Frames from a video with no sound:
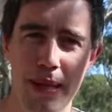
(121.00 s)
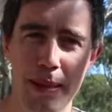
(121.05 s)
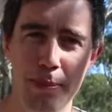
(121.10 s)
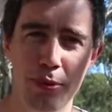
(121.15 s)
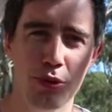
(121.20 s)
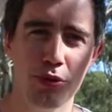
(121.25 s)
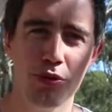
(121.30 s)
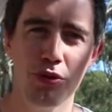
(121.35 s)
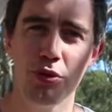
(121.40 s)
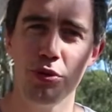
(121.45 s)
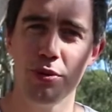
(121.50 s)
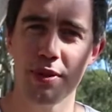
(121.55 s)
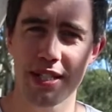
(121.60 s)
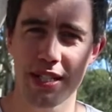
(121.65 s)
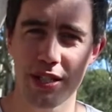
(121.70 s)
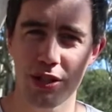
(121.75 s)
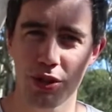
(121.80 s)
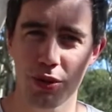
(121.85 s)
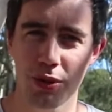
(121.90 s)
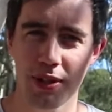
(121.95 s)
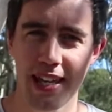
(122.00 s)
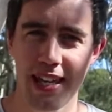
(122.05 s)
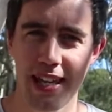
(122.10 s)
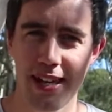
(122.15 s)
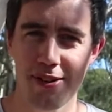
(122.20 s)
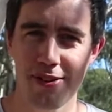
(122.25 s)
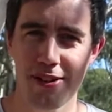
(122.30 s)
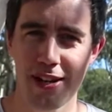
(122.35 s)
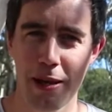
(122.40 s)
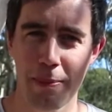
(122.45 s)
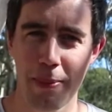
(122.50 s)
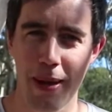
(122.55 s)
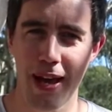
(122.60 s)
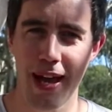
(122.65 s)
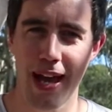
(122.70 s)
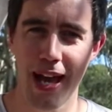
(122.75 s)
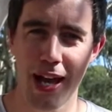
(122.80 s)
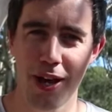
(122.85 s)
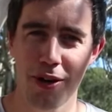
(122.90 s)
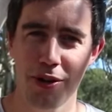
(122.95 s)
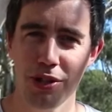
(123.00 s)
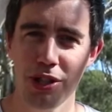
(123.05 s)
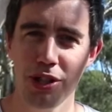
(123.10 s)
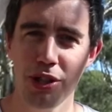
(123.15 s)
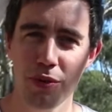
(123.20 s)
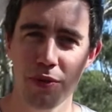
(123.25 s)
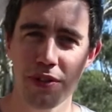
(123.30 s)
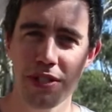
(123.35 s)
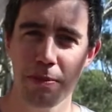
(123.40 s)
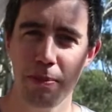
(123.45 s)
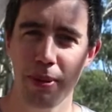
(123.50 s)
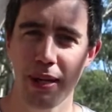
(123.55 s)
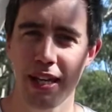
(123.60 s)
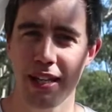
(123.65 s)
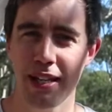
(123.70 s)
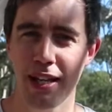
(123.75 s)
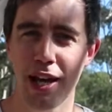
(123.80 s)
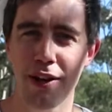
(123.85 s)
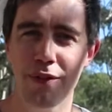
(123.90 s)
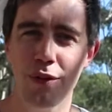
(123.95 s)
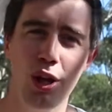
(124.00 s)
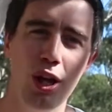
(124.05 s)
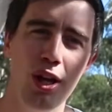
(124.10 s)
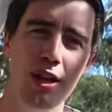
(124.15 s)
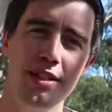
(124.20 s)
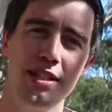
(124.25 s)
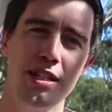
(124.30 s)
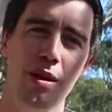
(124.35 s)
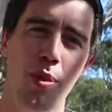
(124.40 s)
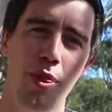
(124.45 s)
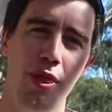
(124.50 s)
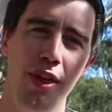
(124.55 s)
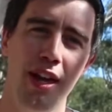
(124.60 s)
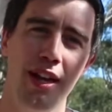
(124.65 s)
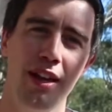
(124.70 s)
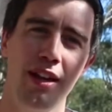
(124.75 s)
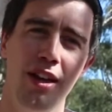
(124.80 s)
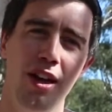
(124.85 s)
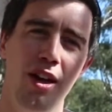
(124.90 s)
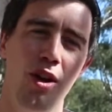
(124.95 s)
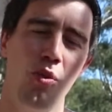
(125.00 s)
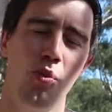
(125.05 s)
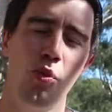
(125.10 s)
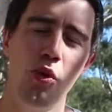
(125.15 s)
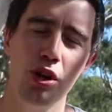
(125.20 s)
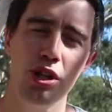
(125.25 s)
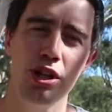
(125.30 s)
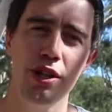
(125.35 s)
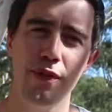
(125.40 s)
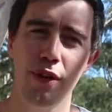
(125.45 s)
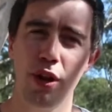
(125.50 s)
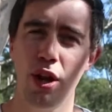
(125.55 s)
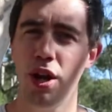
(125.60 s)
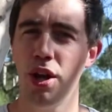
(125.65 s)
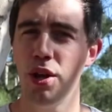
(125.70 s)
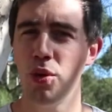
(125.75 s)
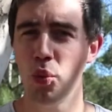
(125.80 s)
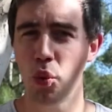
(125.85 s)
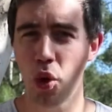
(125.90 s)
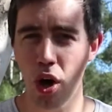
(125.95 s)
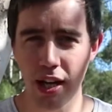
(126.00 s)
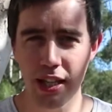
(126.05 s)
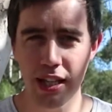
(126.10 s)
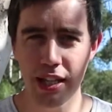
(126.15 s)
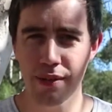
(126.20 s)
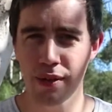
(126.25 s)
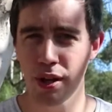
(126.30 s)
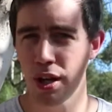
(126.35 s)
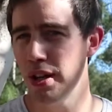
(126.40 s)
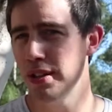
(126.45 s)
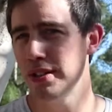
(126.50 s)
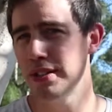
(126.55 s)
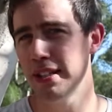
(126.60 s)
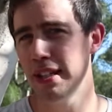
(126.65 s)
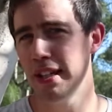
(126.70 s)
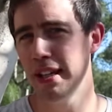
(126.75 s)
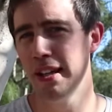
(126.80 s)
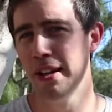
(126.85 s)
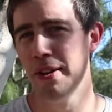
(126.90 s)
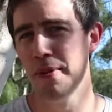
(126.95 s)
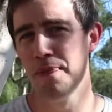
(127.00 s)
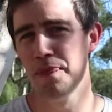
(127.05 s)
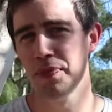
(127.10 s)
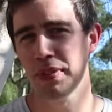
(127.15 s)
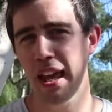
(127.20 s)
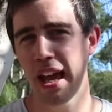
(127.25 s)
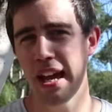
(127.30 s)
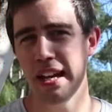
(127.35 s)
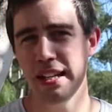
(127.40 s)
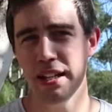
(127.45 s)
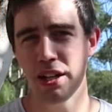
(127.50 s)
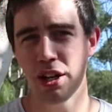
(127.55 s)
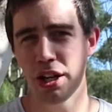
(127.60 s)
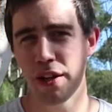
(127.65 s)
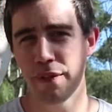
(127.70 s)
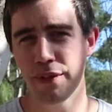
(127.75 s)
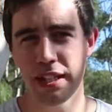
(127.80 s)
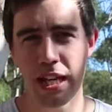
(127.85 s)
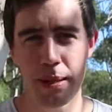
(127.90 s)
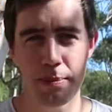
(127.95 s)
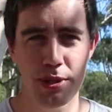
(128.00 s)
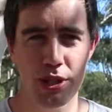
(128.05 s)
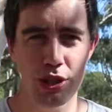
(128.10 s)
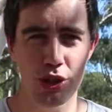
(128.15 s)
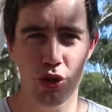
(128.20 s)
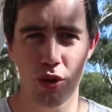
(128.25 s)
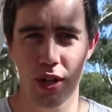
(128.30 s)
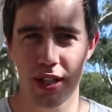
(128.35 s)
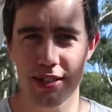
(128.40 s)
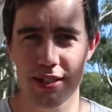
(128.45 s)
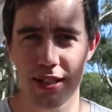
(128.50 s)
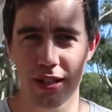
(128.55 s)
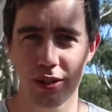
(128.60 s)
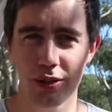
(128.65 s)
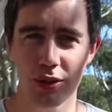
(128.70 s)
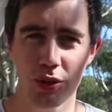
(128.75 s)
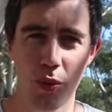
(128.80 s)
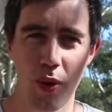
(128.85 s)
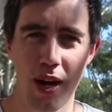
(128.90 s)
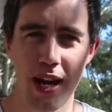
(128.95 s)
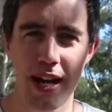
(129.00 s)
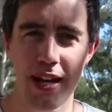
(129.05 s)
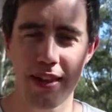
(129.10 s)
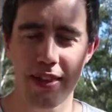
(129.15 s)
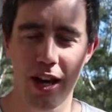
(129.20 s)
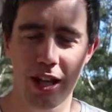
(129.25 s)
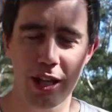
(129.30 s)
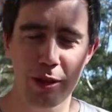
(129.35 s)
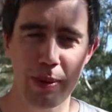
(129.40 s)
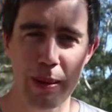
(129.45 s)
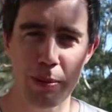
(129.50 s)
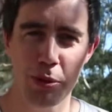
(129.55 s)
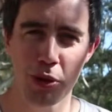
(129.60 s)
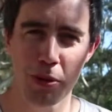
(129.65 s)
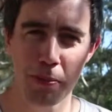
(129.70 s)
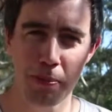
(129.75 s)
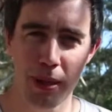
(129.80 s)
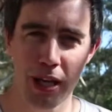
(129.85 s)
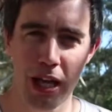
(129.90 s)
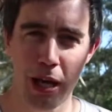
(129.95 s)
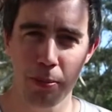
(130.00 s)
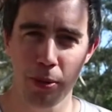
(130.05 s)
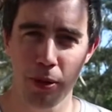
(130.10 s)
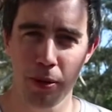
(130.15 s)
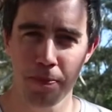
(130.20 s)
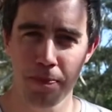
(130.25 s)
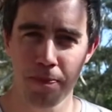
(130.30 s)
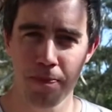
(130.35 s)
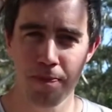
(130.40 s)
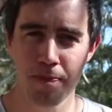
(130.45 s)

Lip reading: People will always enjoy hearing about how you as a beginner have learned something, what you've learned, why you've learned it, any kind of tips and tricks along the way that other people could pick up on.